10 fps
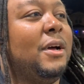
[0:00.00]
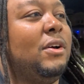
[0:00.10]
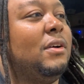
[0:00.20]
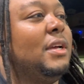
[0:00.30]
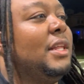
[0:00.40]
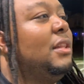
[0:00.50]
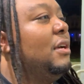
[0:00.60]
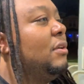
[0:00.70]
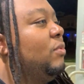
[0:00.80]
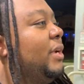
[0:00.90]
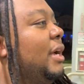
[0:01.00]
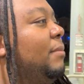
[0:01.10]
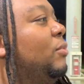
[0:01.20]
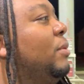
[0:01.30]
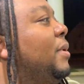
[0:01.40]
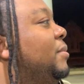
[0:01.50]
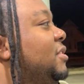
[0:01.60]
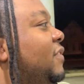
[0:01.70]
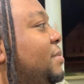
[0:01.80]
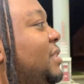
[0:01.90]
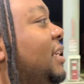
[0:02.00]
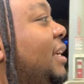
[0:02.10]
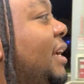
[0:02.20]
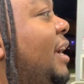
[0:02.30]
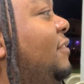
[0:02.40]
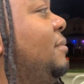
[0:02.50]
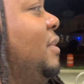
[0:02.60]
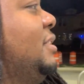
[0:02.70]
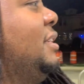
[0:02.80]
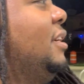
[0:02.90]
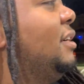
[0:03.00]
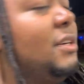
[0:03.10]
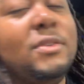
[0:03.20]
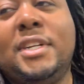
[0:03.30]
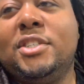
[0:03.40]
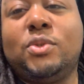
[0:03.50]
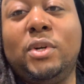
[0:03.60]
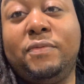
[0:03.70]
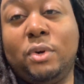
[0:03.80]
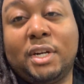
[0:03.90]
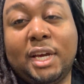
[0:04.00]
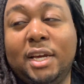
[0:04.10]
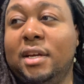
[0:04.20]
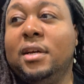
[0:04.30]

Oh, and look, we got more members of Obsidian. Everyone's here. There's 24K.